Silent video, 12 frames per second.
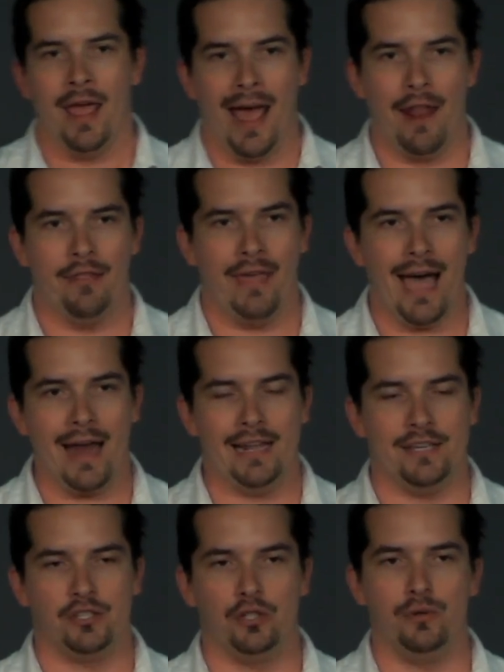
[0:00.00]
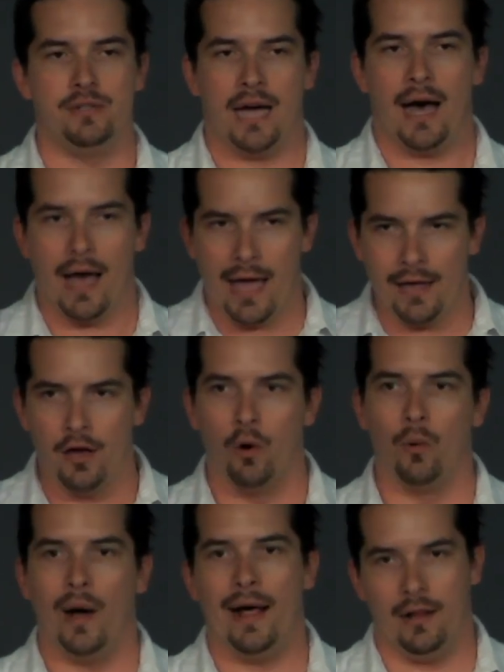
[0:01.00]
and that is to die
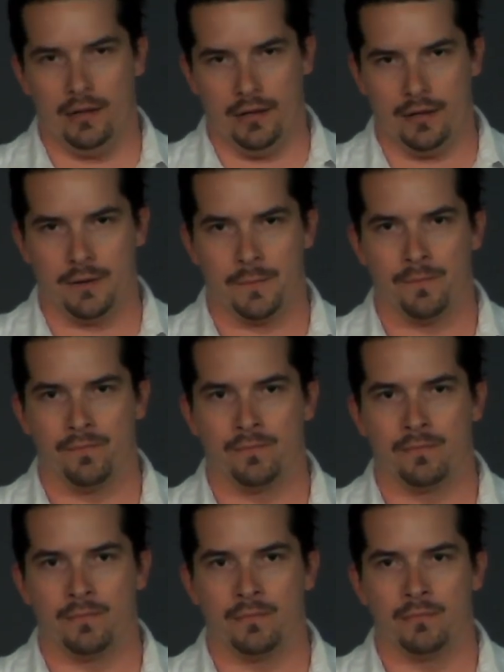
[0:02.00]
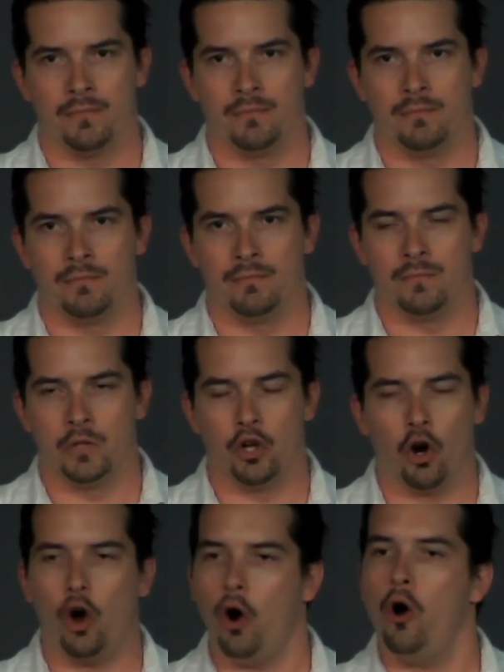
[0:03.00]
well.
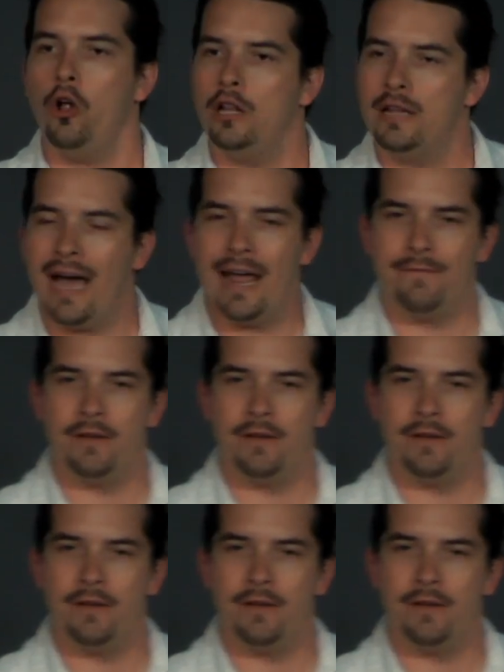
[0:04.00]
Your whole life